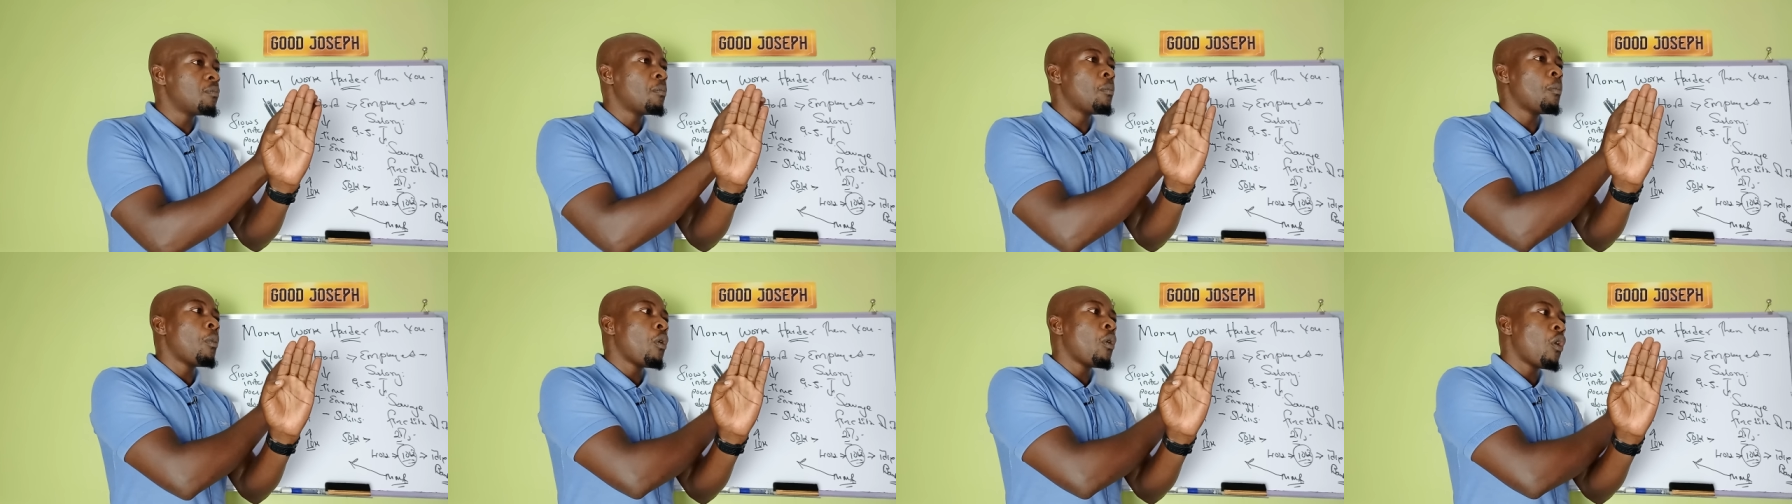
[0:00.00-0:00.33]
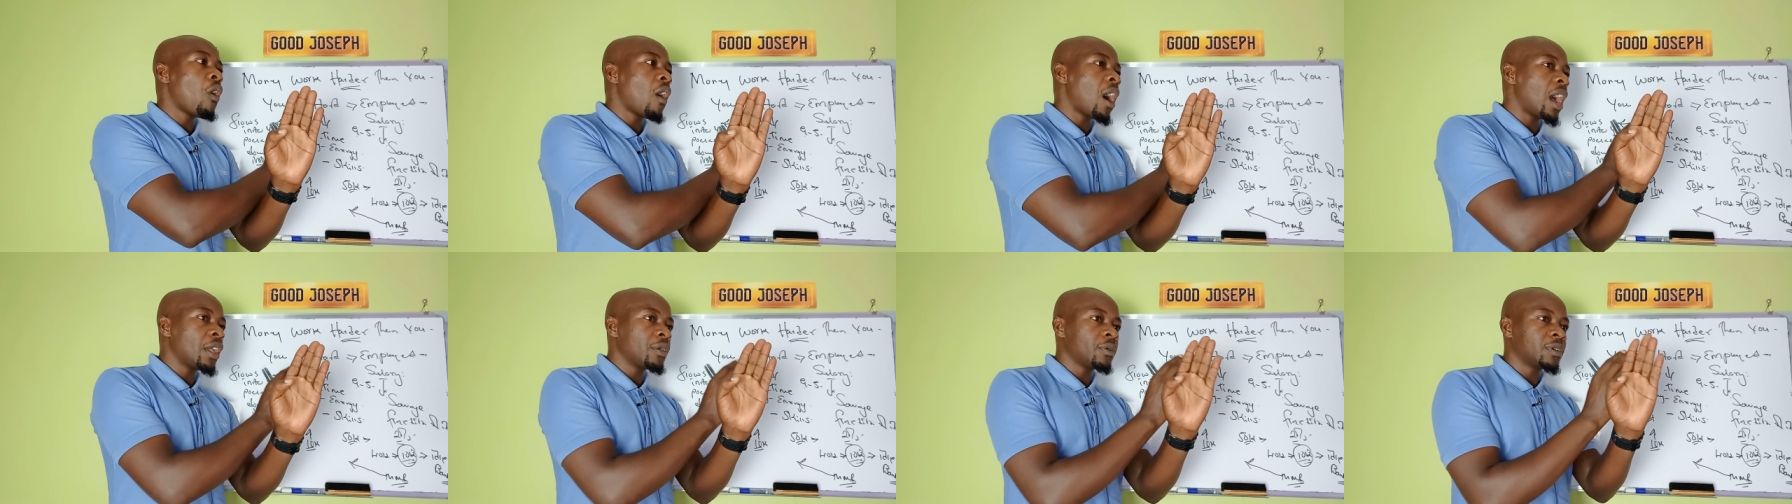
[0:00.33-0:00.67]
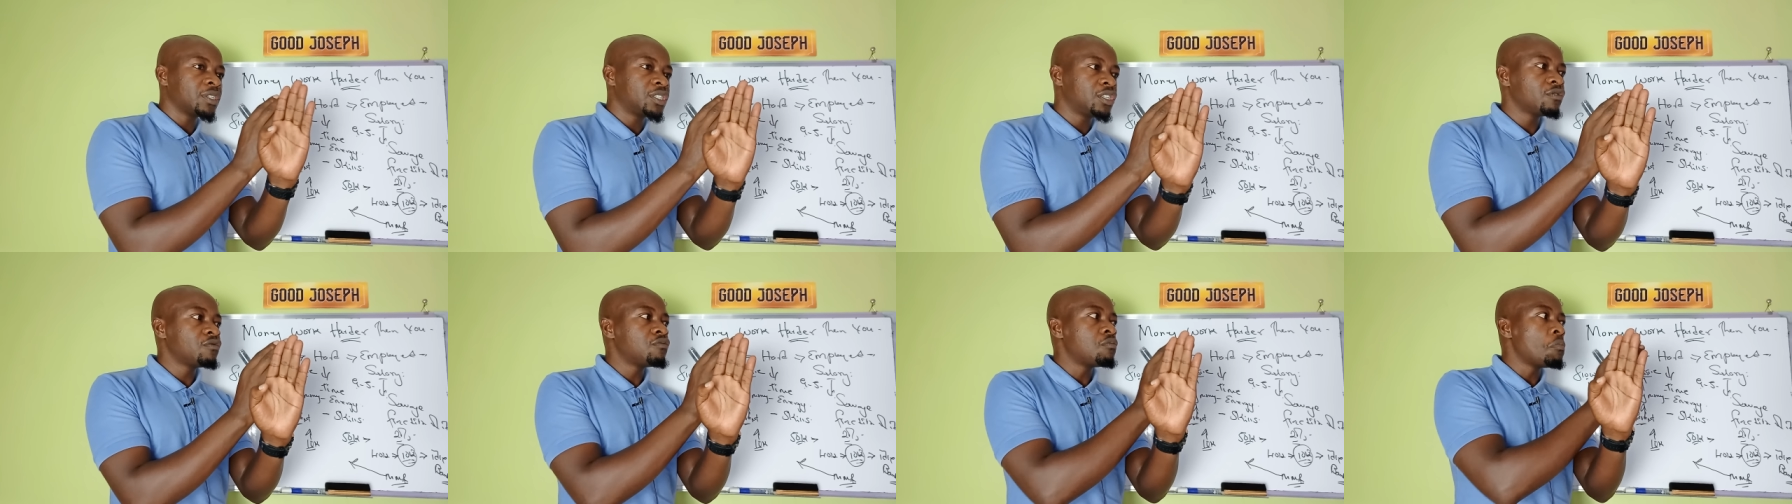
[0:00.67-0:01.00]
more. You
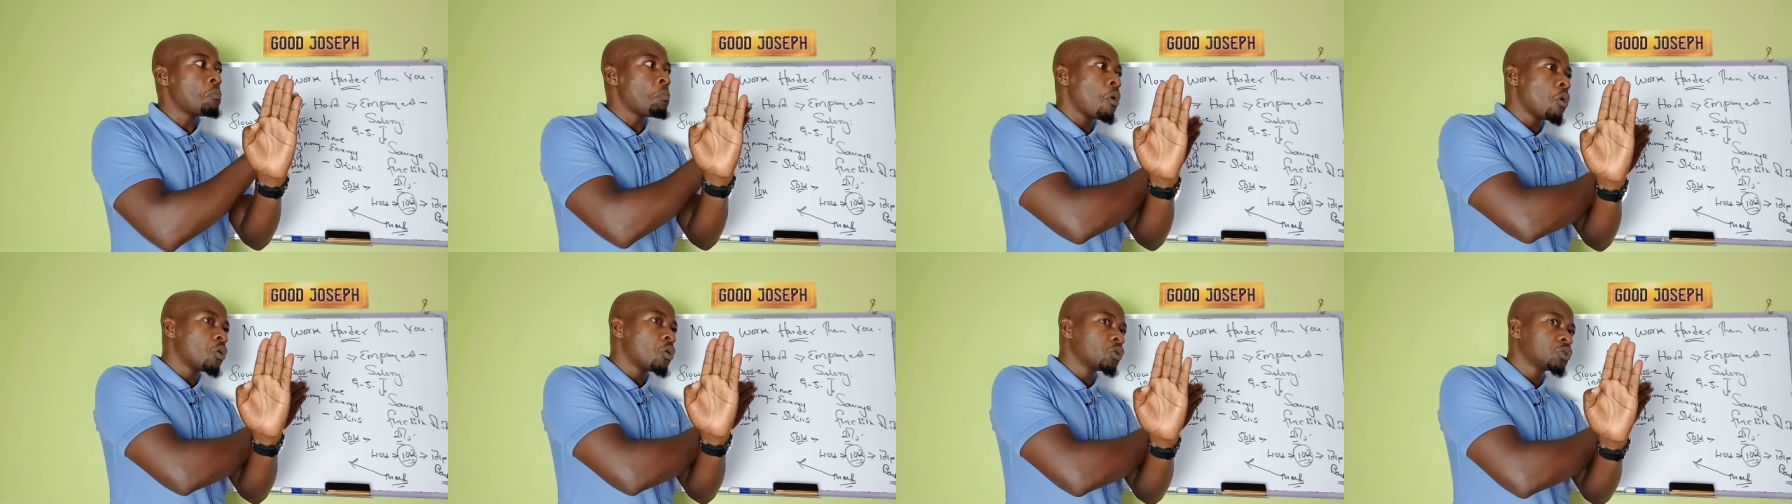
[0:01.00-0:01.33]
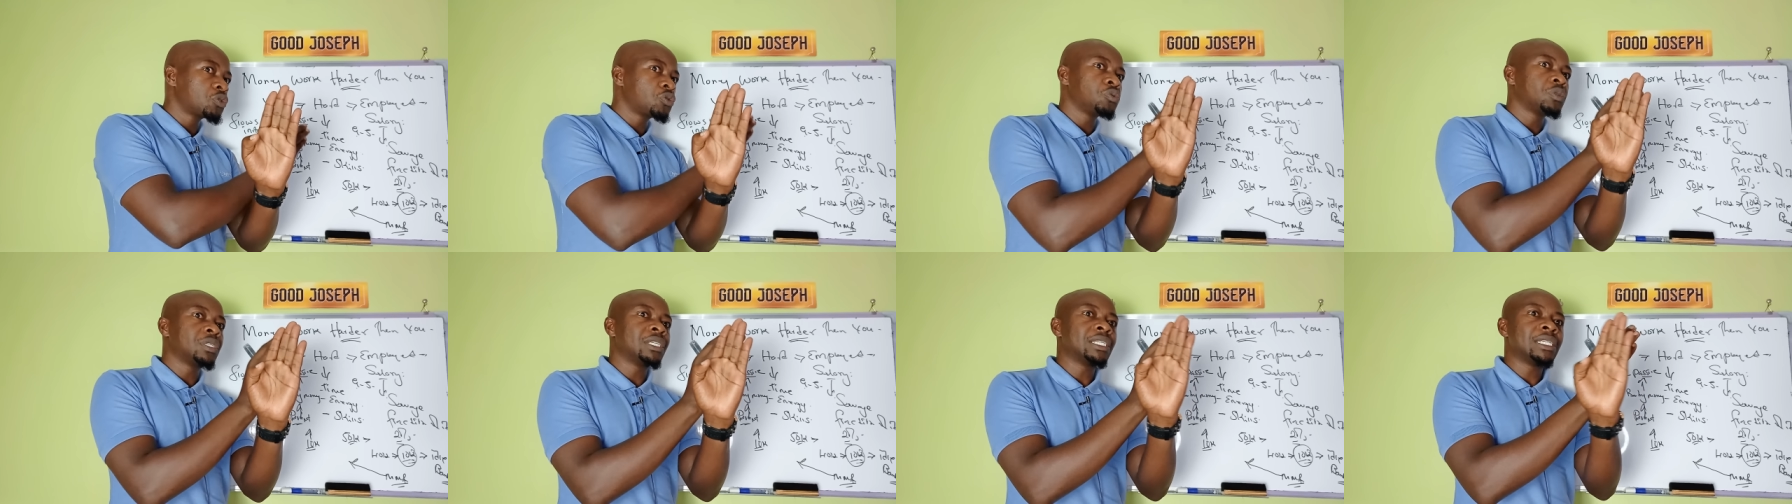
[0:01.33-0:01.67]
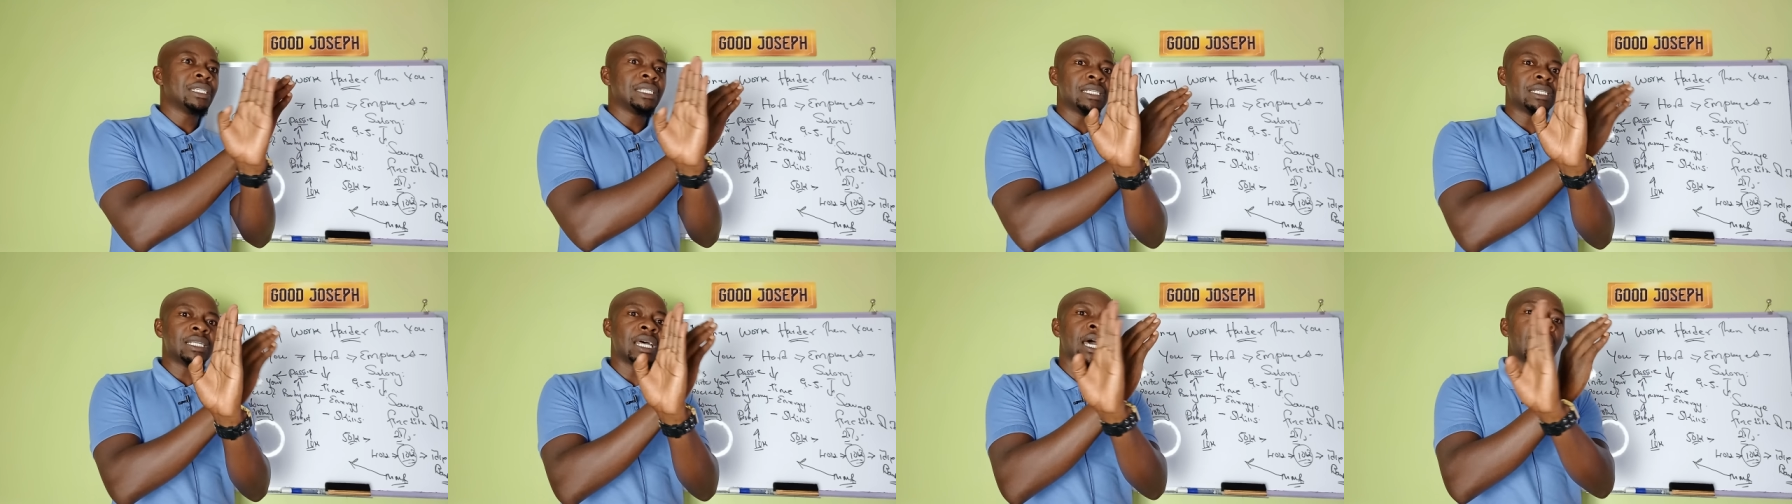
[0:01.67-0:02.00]
achieve most. You
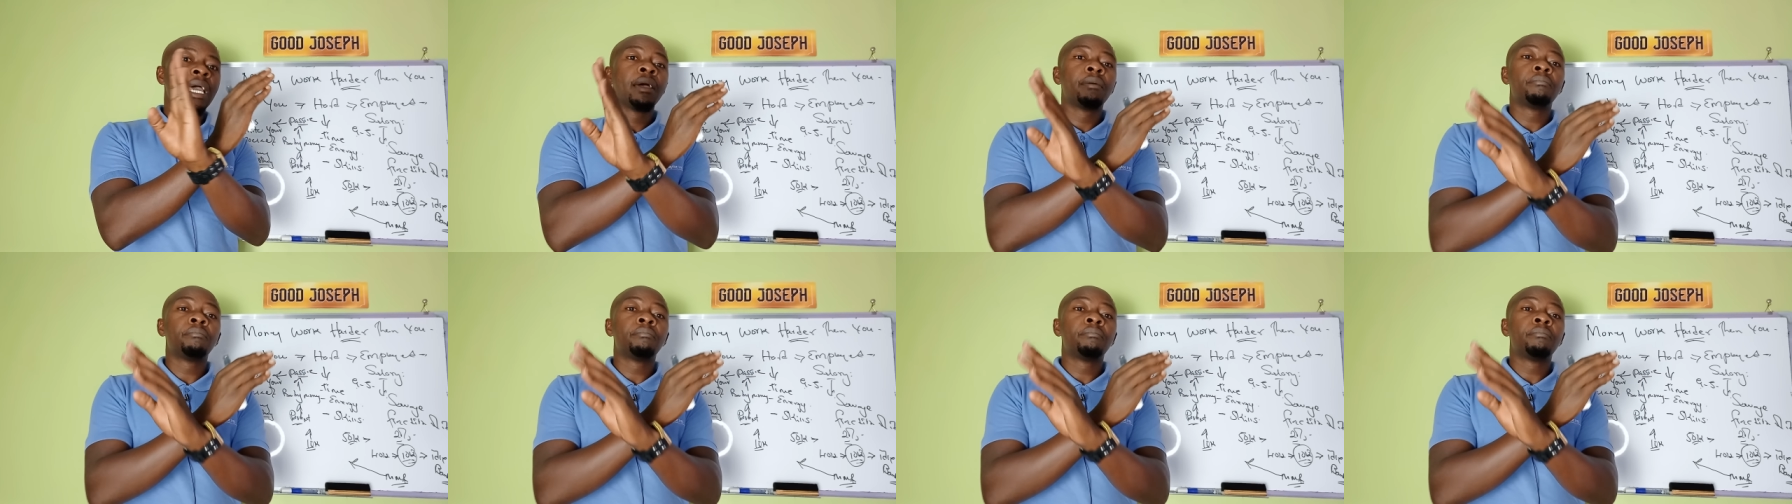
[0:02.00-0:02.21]
did.